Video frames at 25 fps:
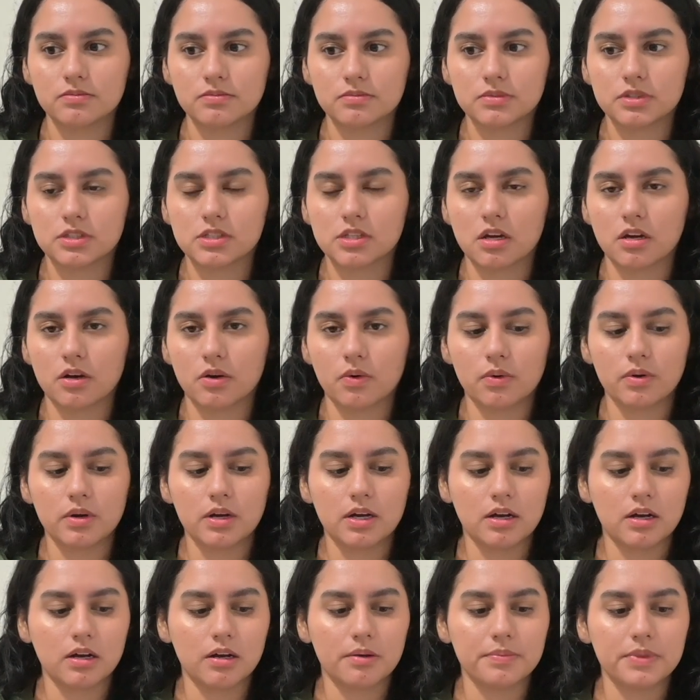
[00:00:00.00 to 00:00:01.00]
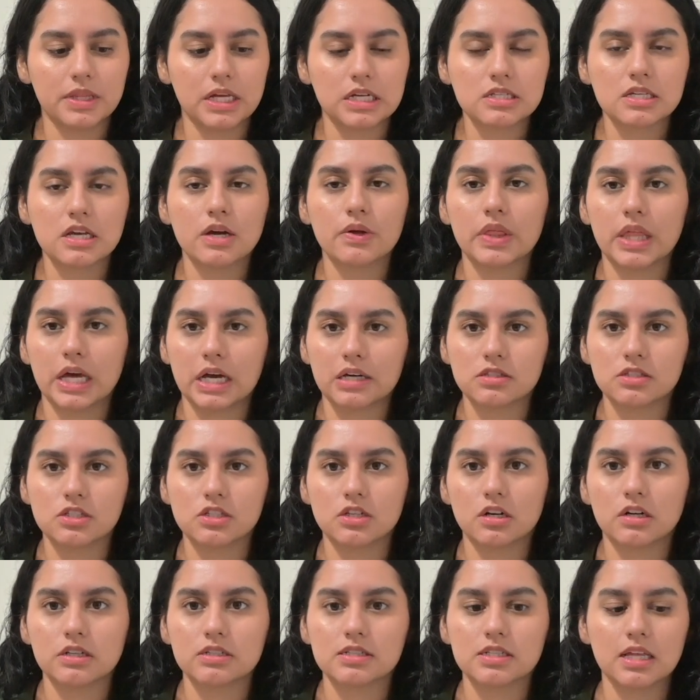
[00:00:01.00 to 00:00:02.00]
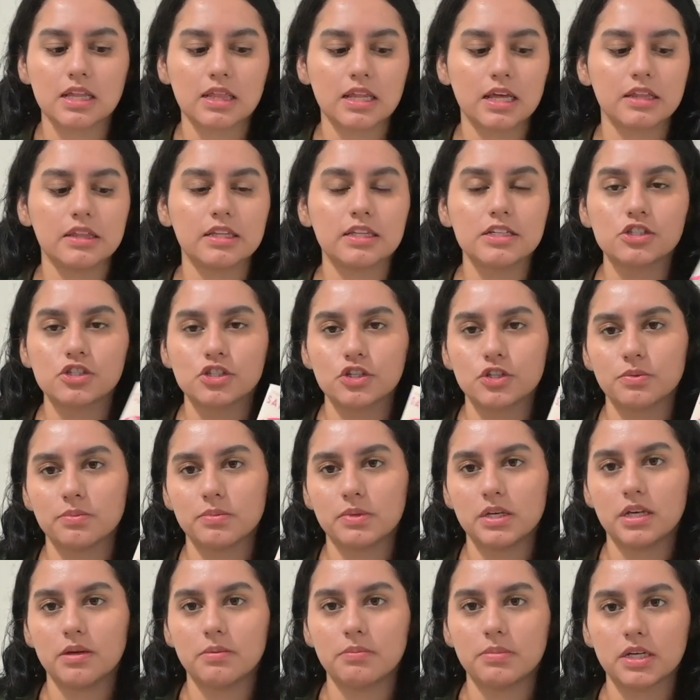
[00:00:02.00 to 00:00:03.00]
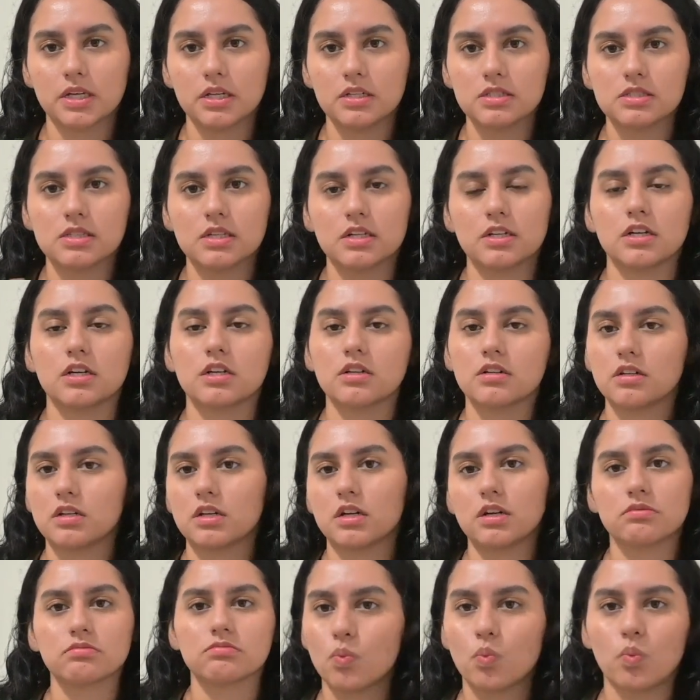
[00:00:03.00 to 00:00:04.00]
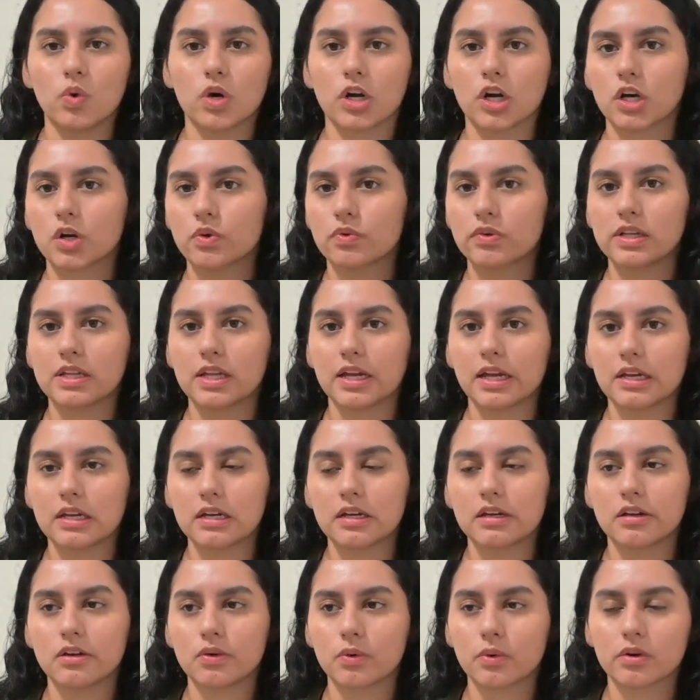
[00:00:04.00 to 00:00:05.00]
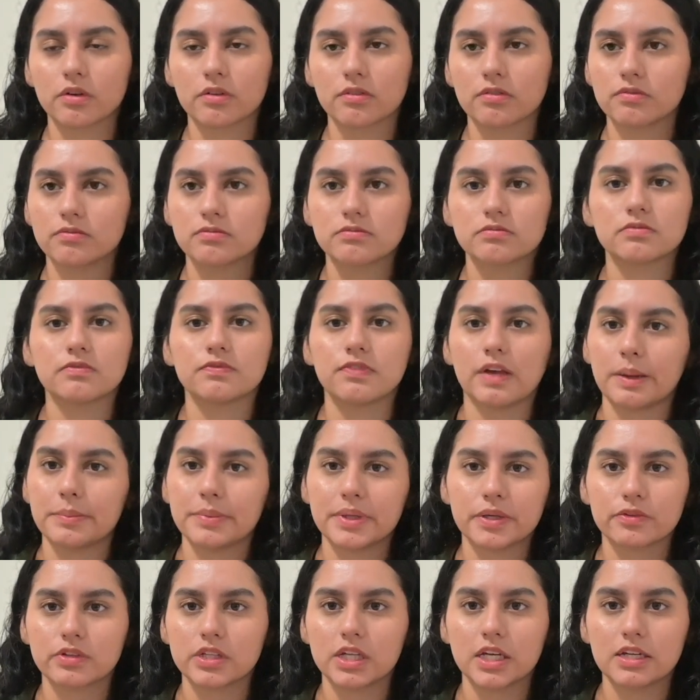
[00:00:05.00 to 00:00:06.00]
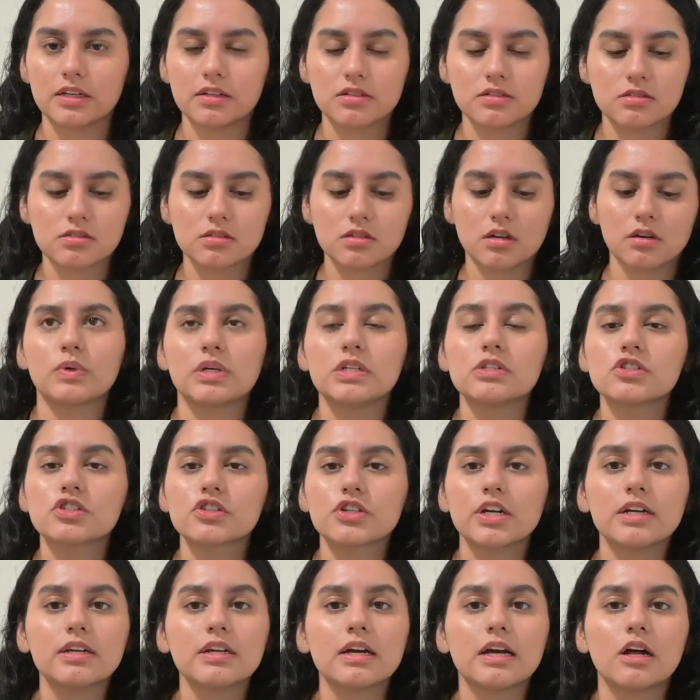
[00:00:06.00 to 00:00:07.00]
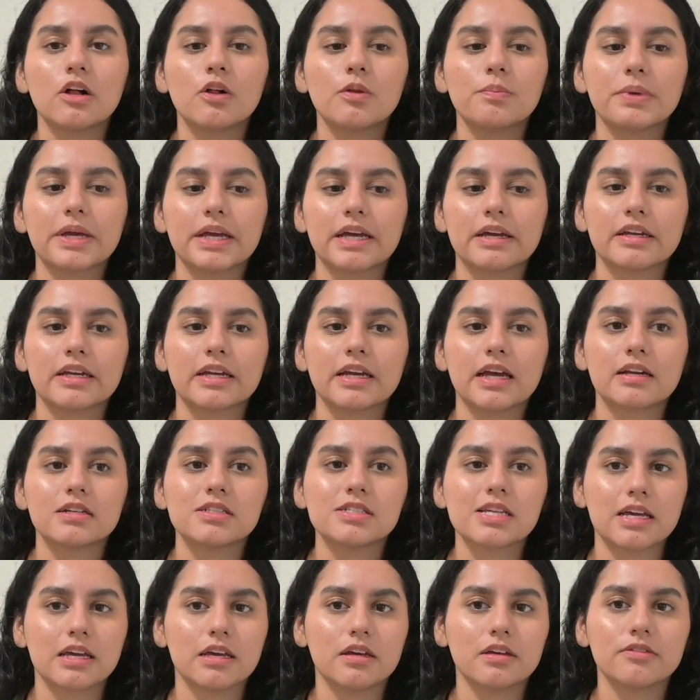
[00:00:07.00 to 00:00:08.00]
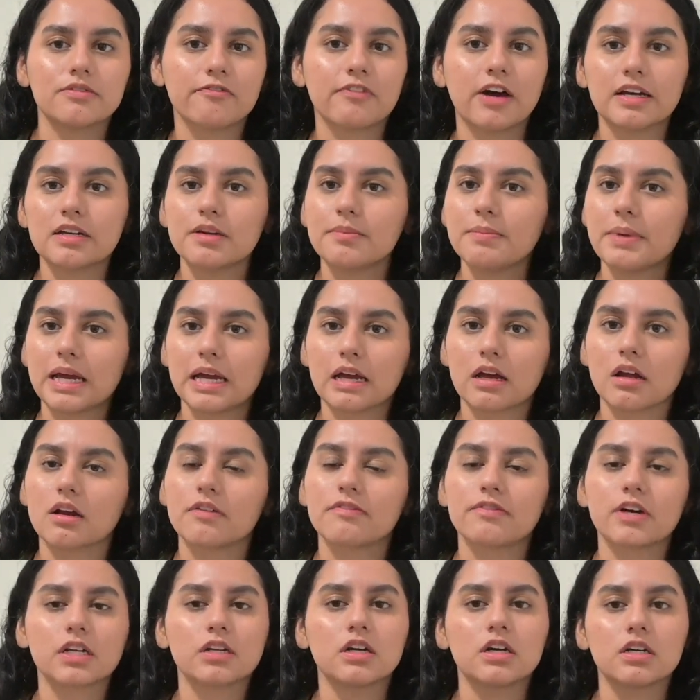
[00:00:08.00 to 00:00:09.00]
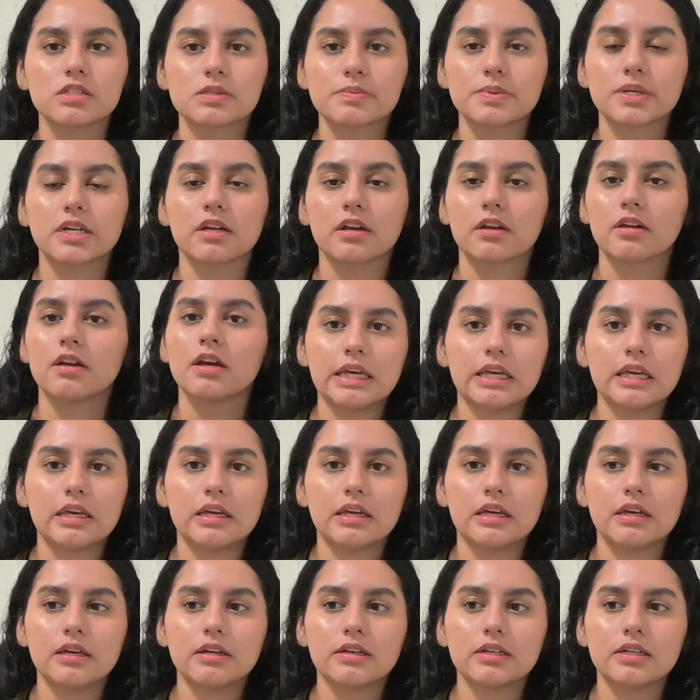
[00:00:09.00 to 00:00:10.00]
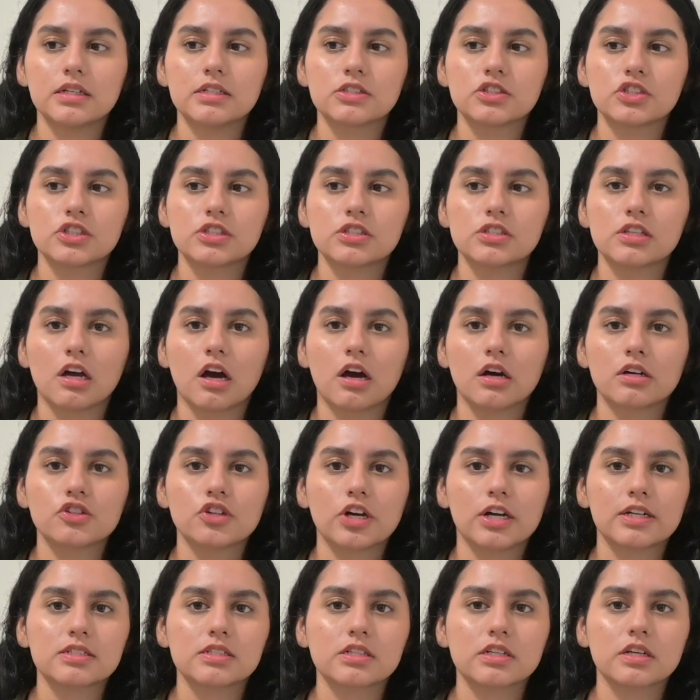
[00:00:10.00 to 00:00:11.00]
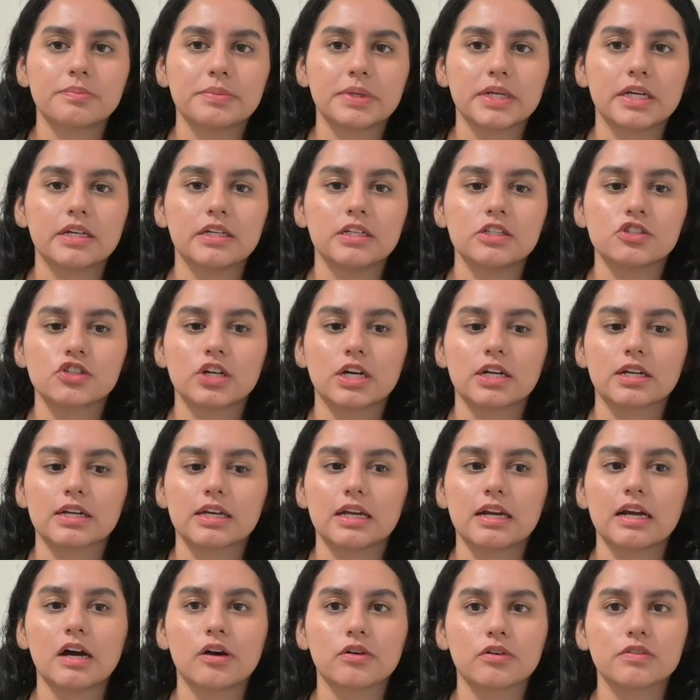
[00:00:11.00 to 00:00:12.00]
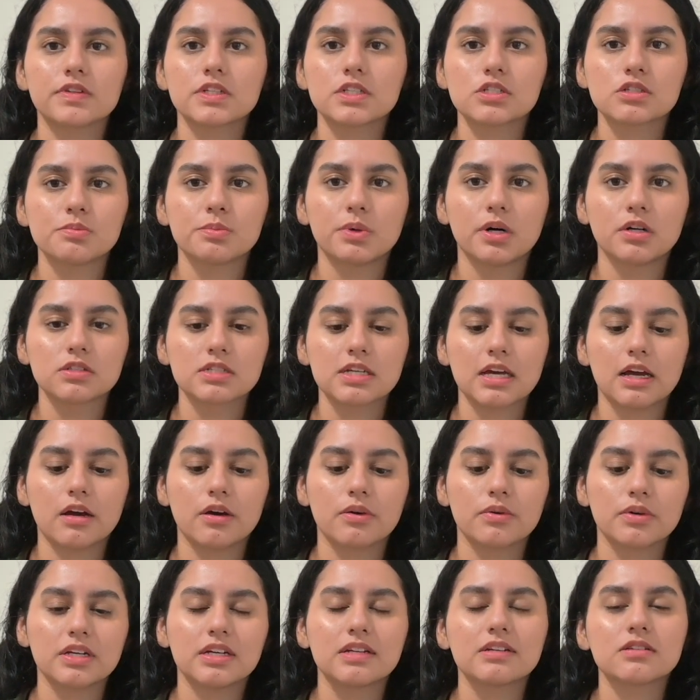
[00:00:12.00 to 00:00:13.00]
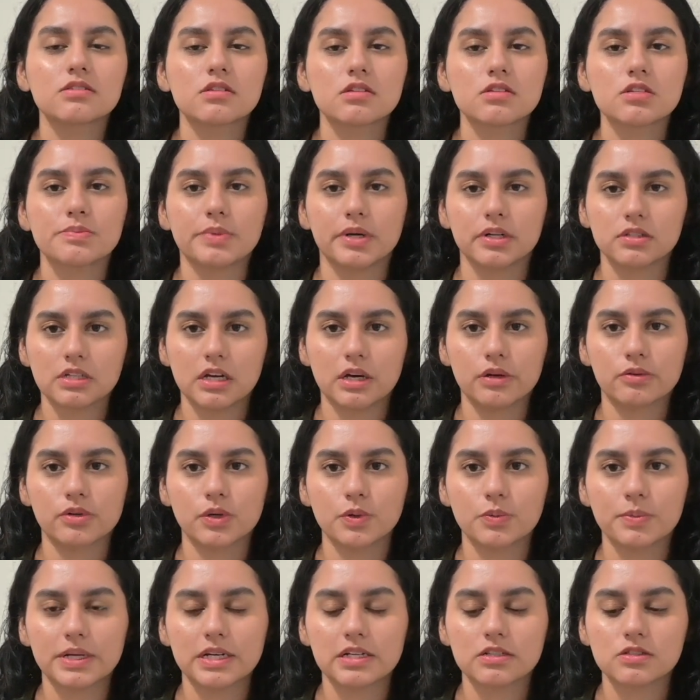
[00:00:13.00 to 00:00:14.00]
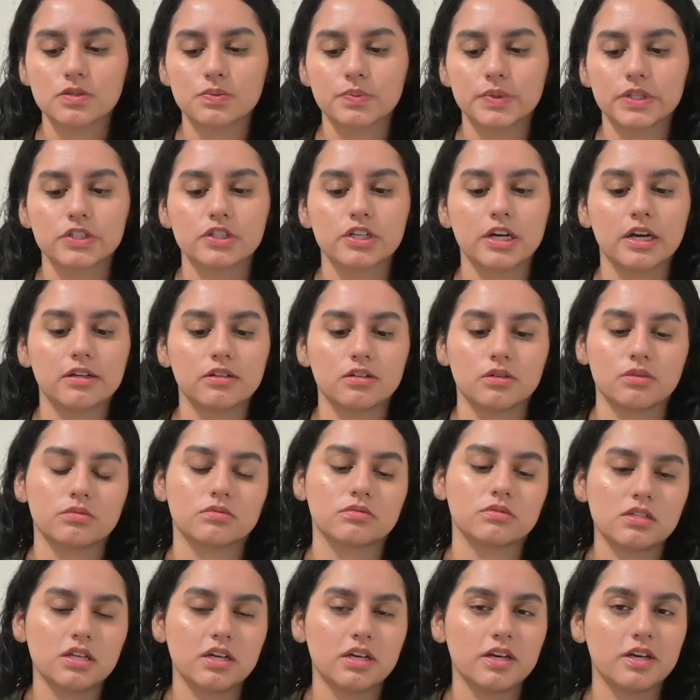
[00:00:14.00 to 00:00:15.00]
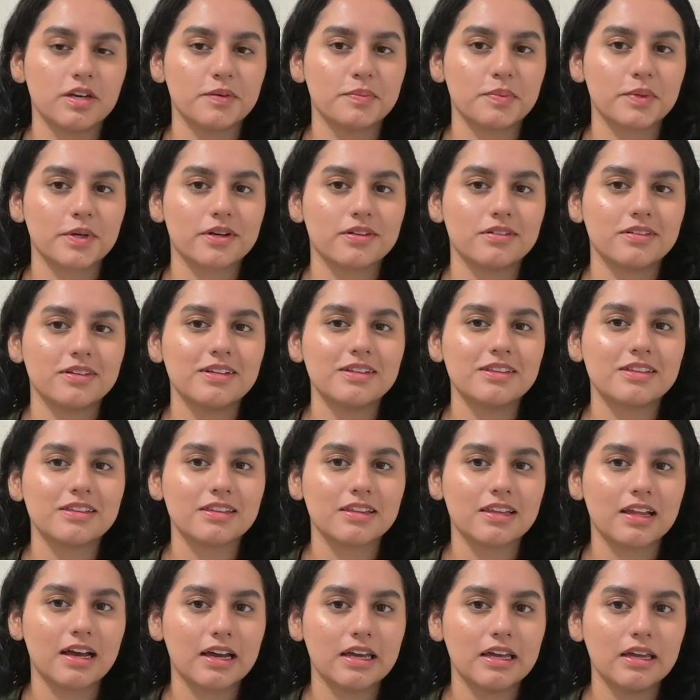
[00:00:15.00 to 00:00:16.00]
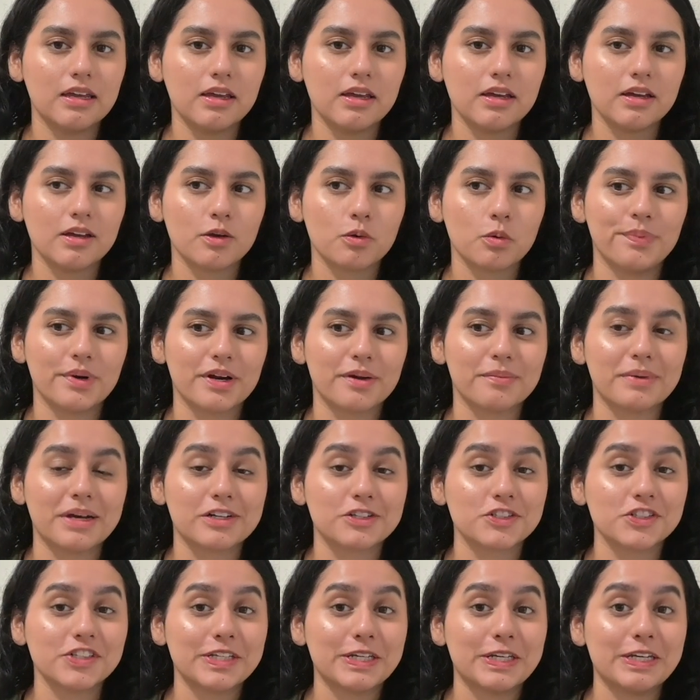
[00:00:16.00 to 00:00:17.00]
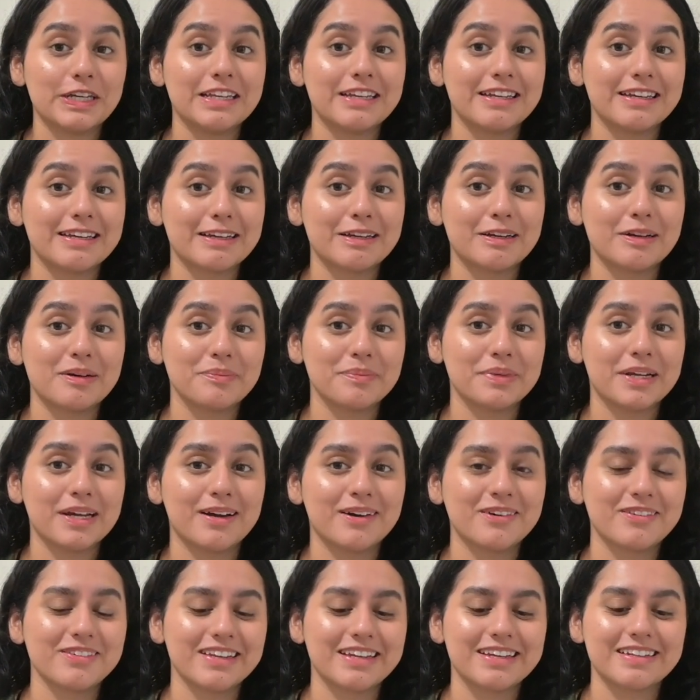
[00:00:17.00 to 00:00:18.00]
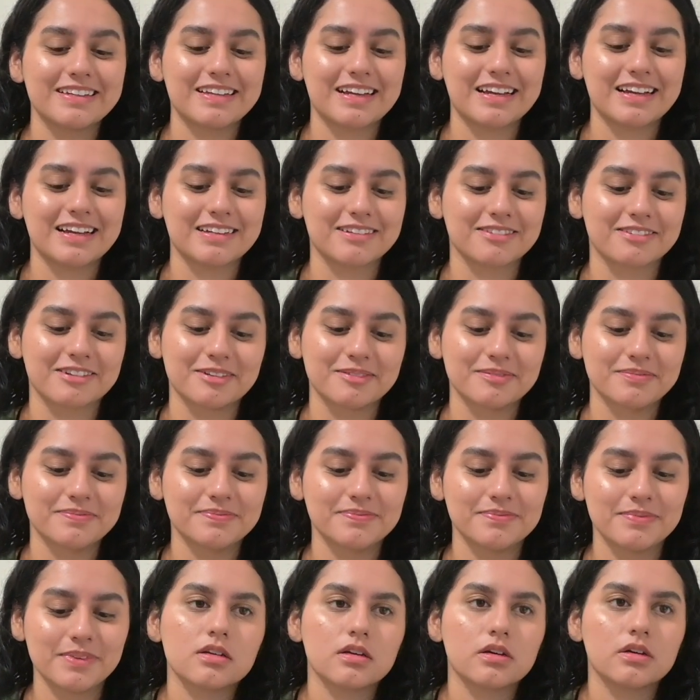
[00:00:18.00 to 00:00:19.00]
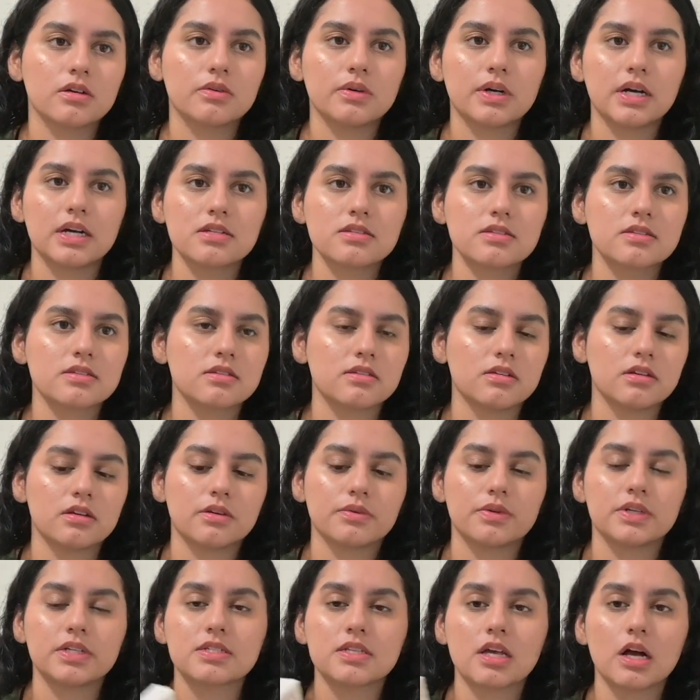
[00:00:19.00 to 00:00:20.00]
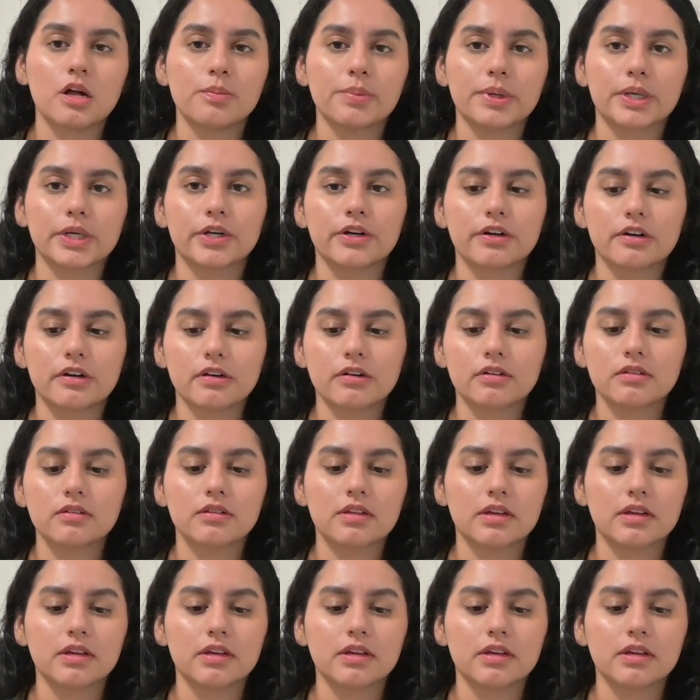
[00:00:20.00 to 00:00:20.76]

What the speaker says: So that's how that starts, and then these two meet because they're, you know, work related or family related. So Will's trying to help Annie get a date, find a man, find a husband. He is just not trying to commit. He's trying to get out of this small town. It is a small town romance, which I don't typically like, but I'm actually eating it up now. Like, I don't know. So as you know, he's helping her.